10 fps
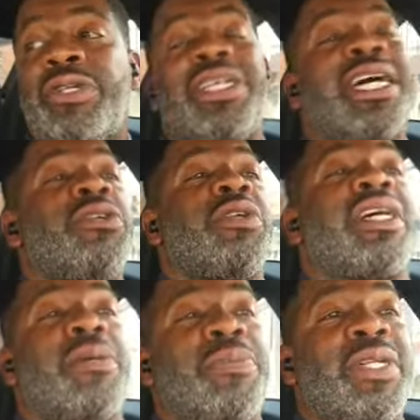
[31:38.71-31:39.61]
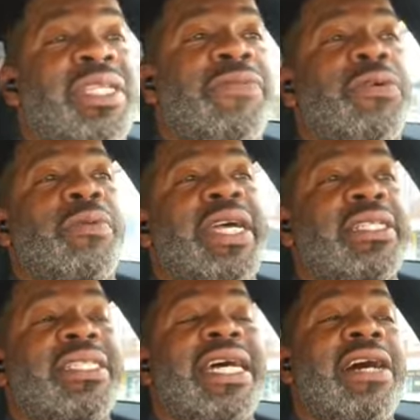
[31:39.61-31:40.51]
You got to do it a couple of different
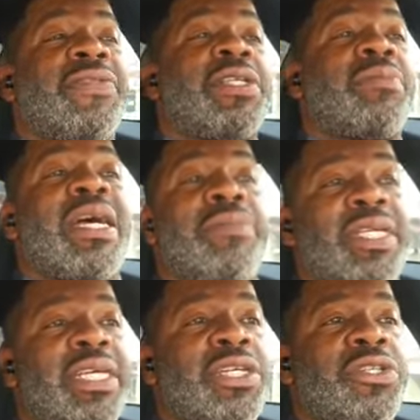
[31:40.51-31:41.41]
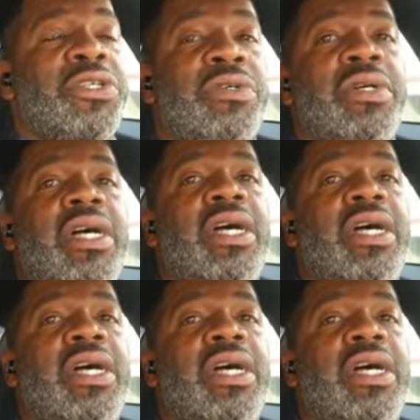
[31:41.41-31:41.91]
ways. Now, this might be the issue.